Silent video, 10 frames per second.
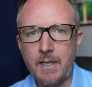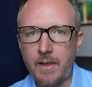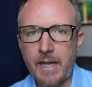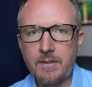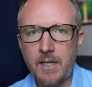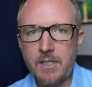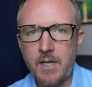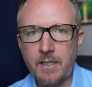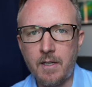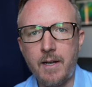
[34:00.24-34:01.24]
And last I
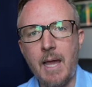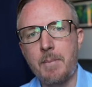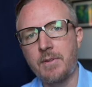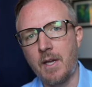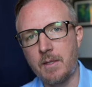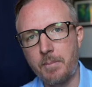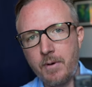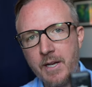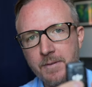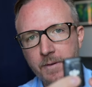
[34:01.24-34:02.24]
checked on Amazon, the
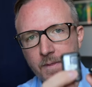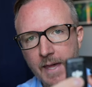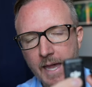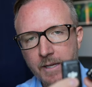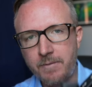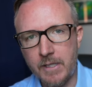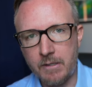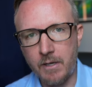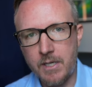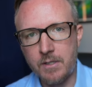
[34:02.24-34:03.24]
price for that
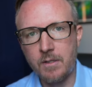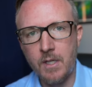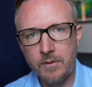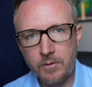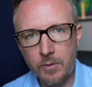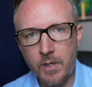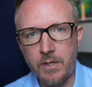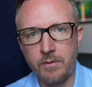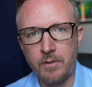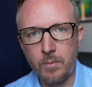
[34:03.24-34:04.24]
configuration,
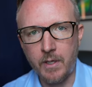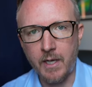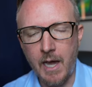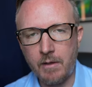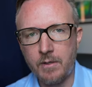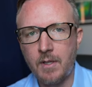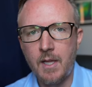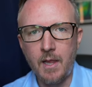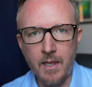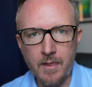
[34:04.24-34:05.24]
$220,
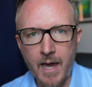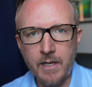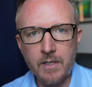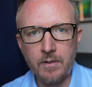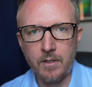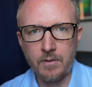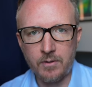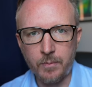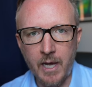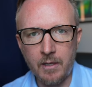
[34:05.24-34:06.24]
a lot easier to
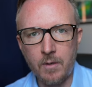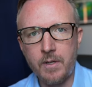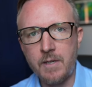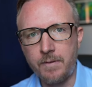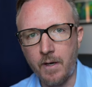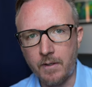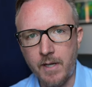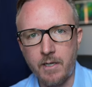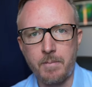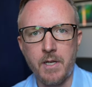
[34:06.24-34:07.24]
swallow if you're on a
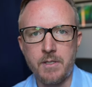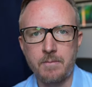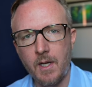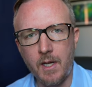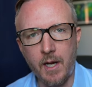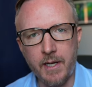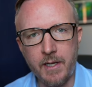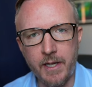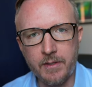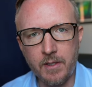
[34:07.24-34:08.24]
tighter budget. All right,
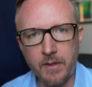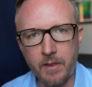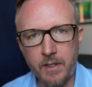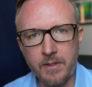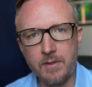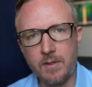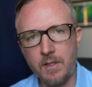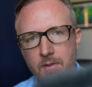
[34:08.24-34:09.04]
next on the list, the